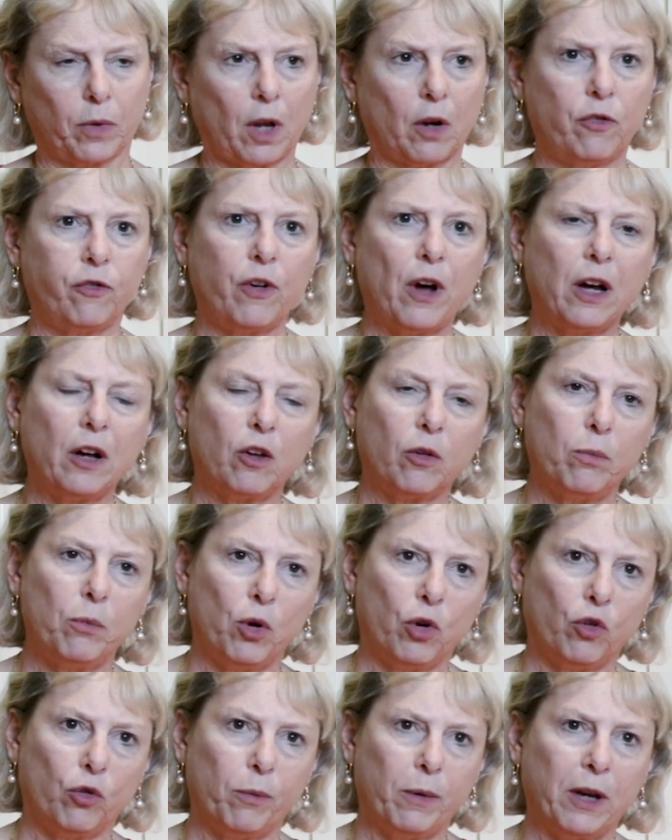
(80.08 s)
funk
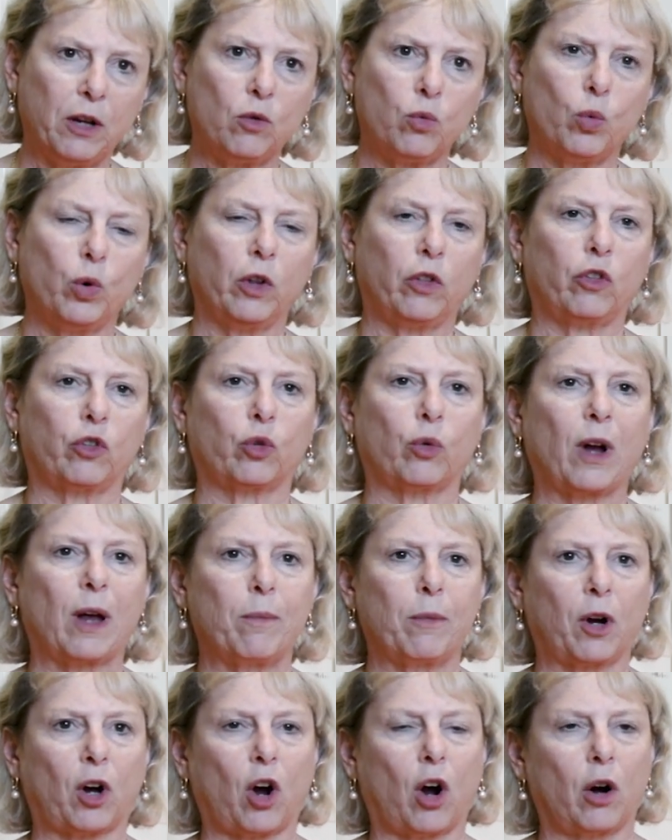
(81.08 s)
movement with
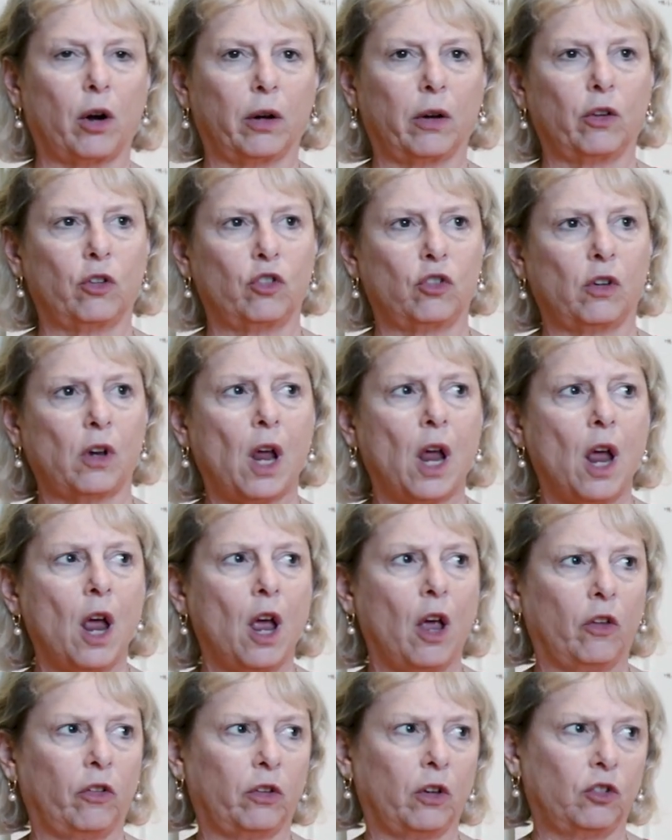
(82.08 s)
ceramic artists
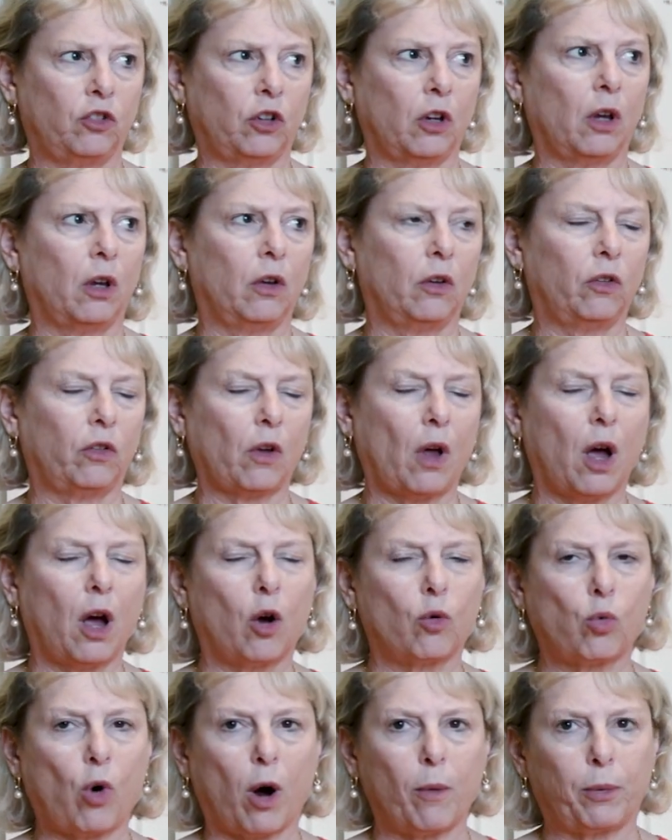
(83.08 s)
such as
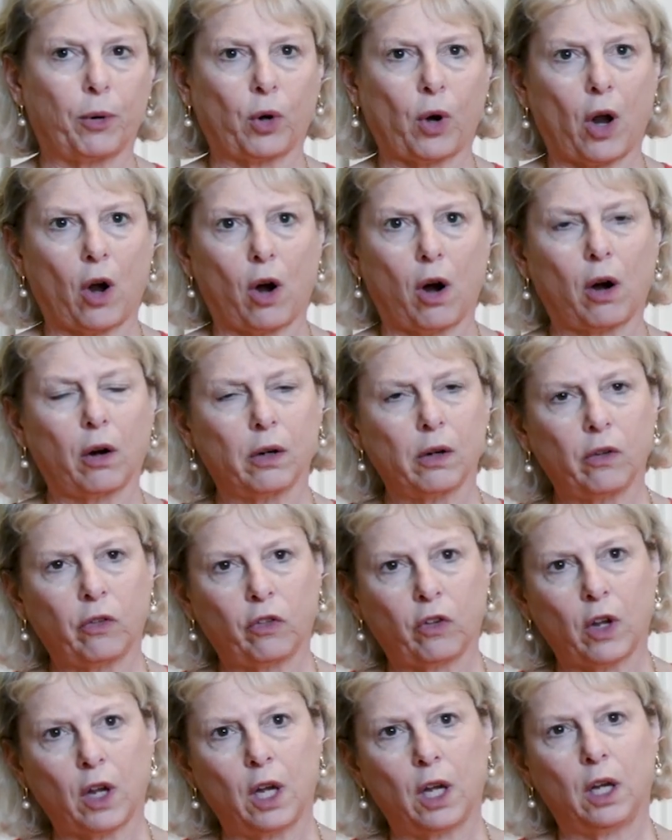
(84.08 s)
Robert
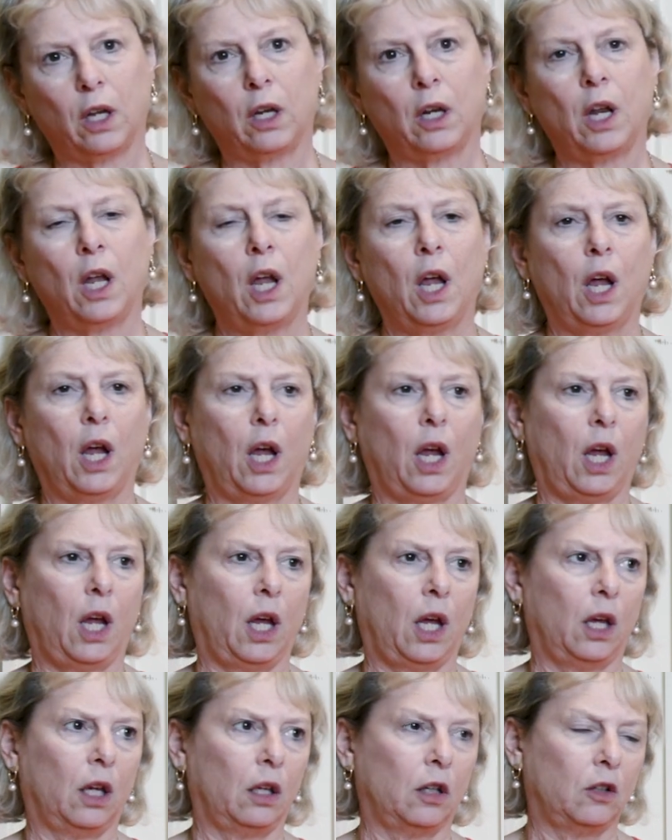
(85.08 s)
Arneson
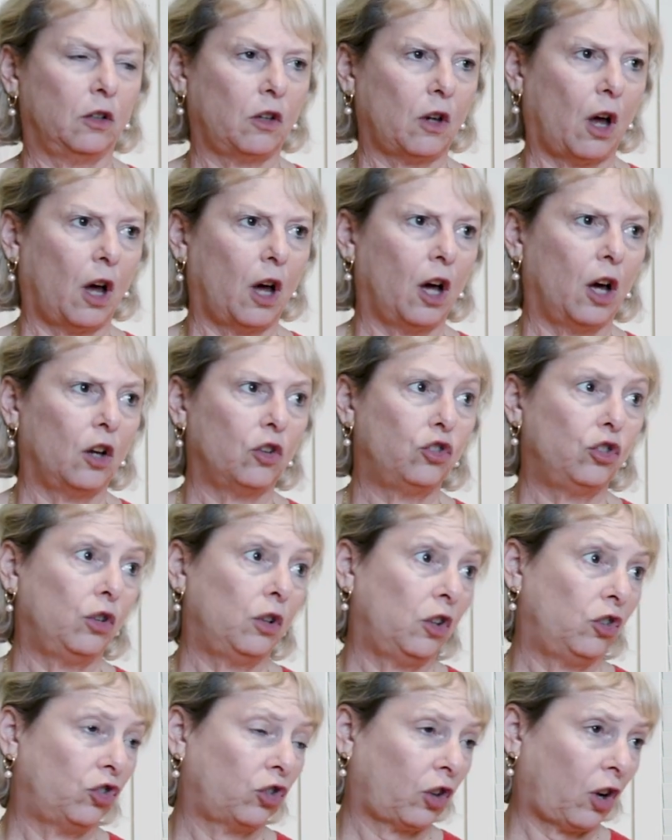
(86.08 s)
and
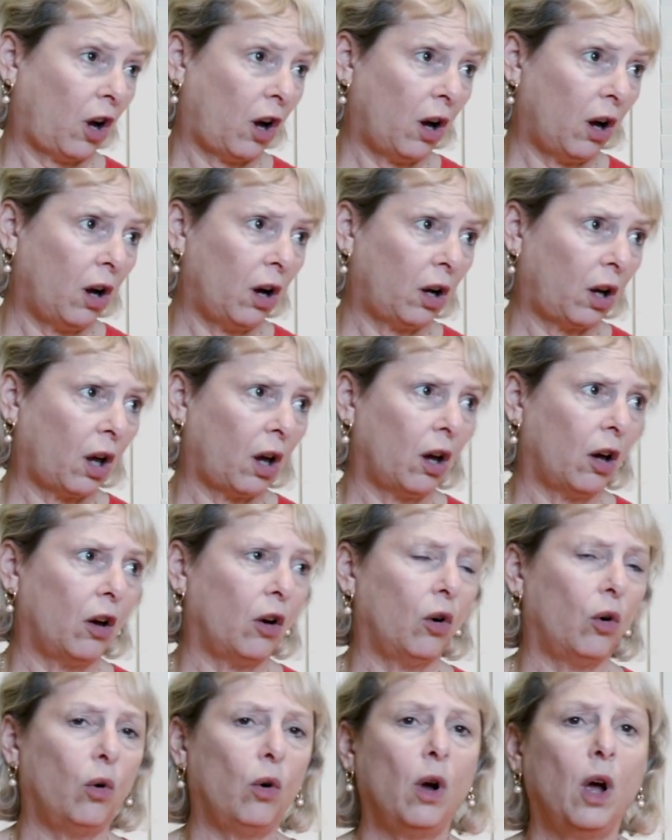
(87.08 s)
Judy
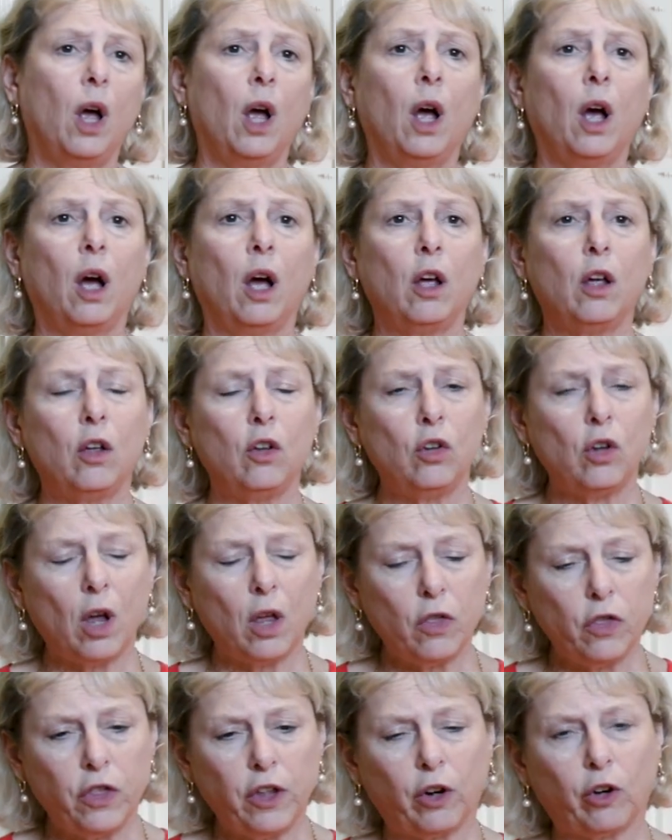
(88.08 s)
Chicago,
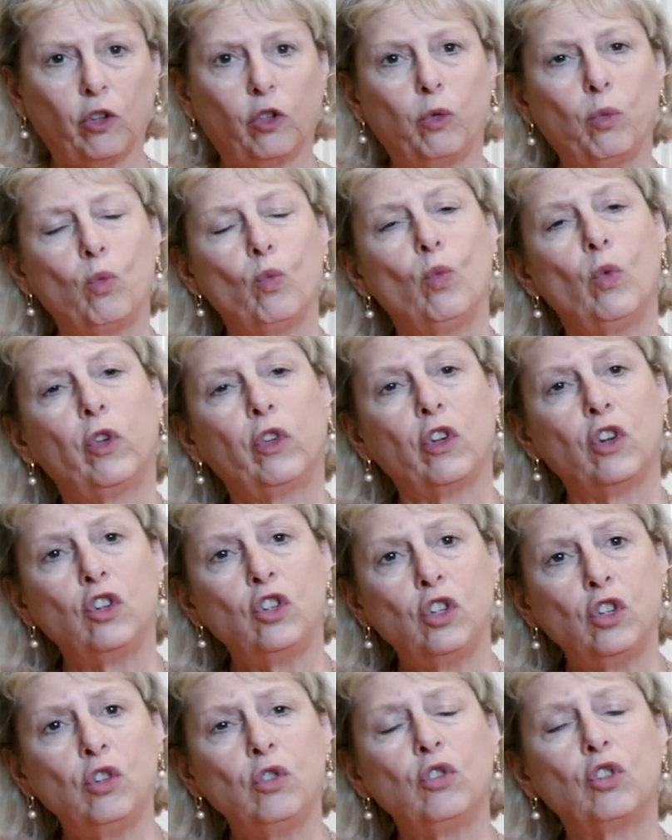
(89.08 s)
there was a
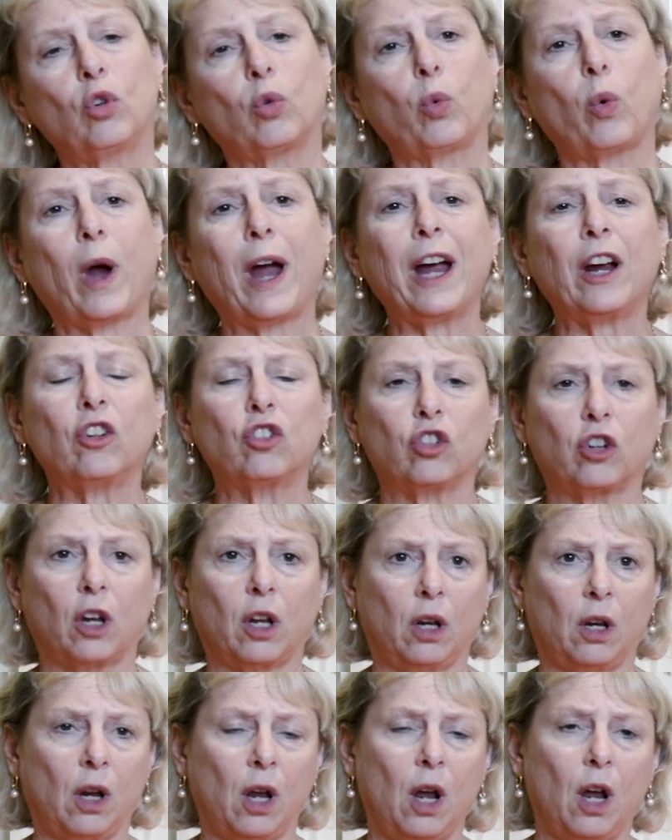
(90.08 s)
new
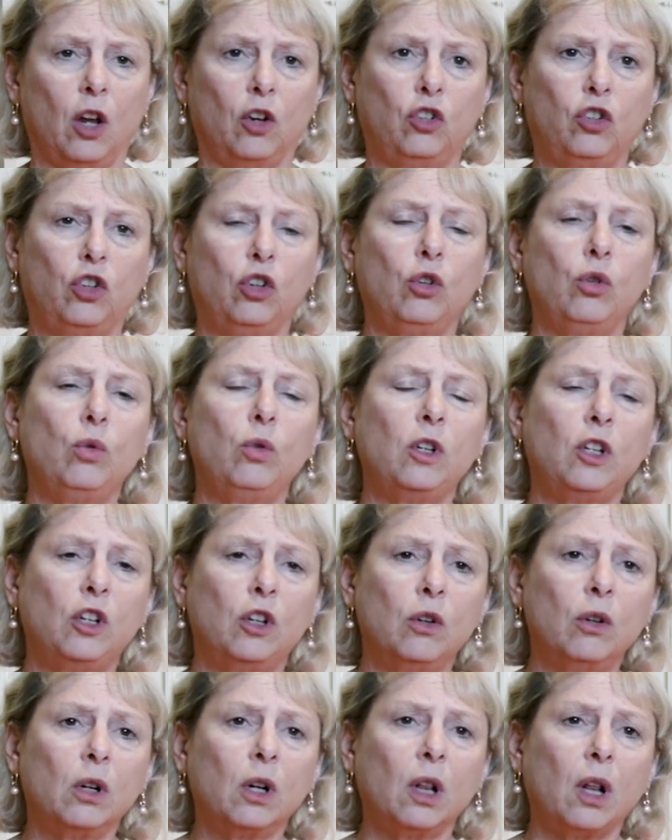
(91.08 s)
direction to
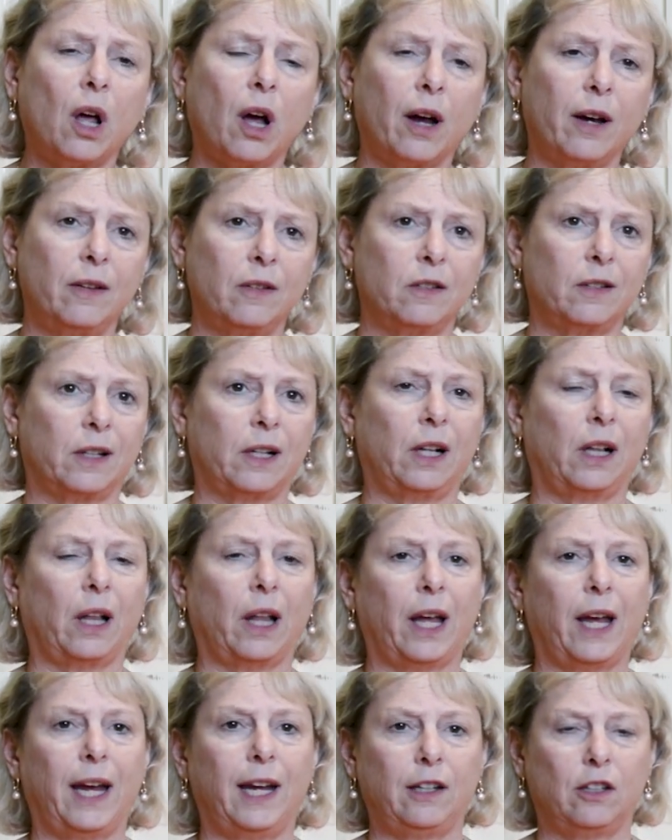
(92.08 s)
utilize
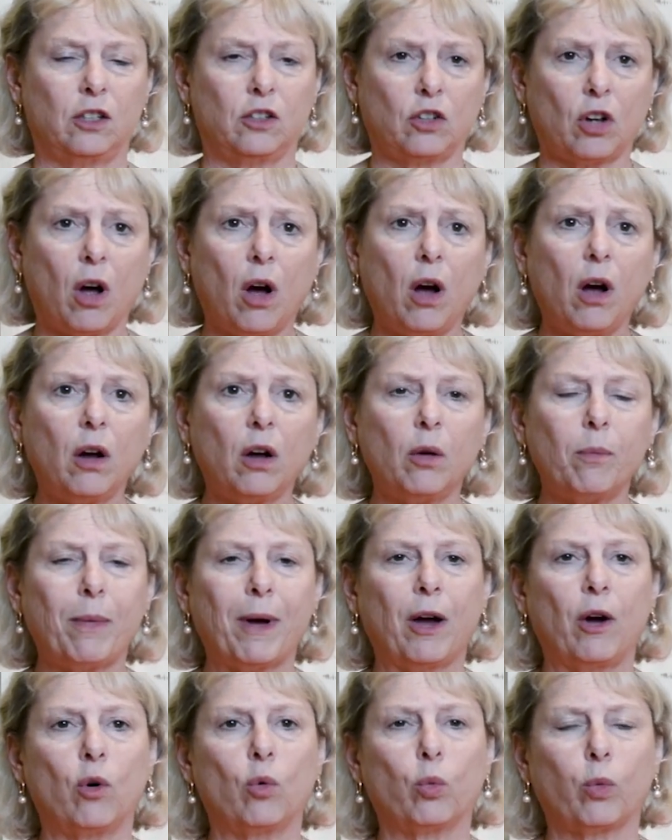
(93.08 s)
clay to talk
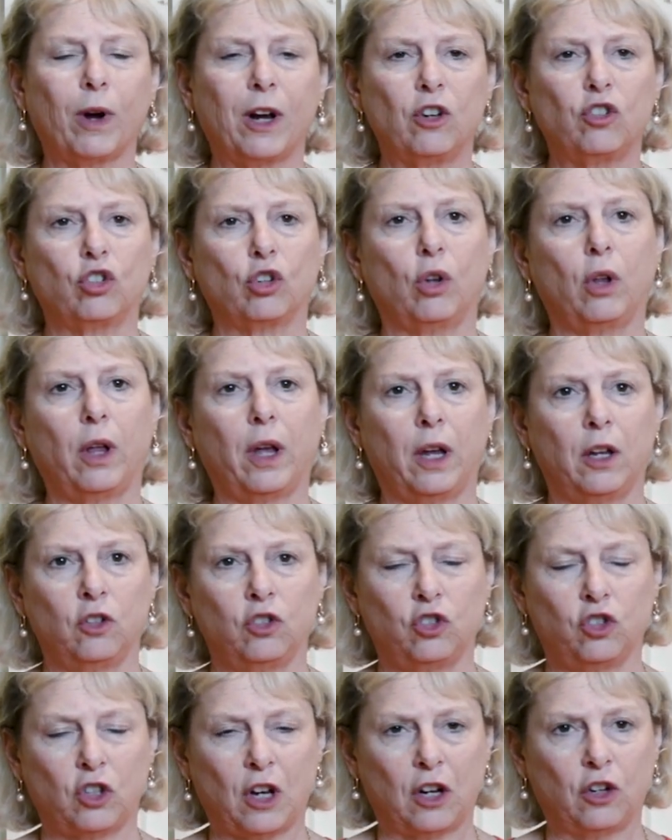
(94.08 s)
about racial
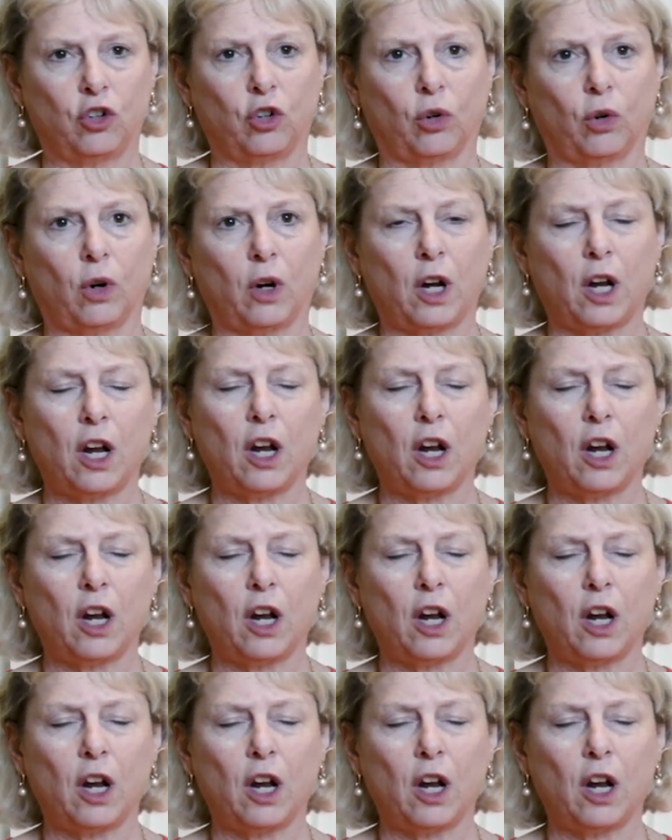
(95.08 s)
and gender